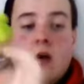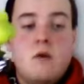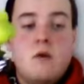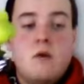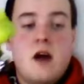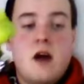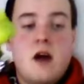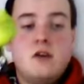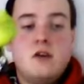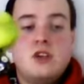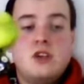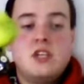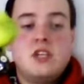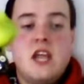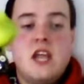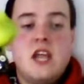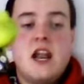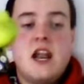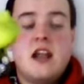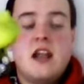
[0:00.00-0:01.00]
Well,
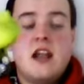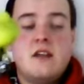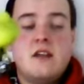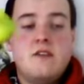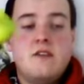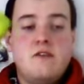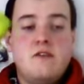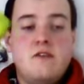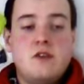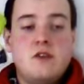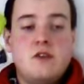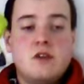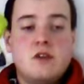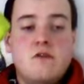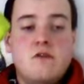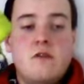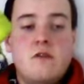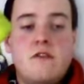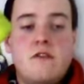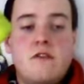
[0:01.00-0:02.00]
see you later then, viewers,
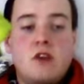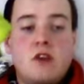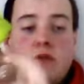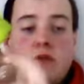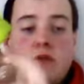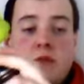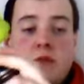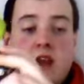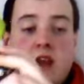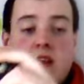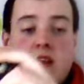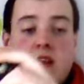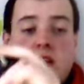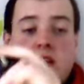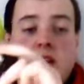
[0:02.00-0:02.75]
for the funeral bit.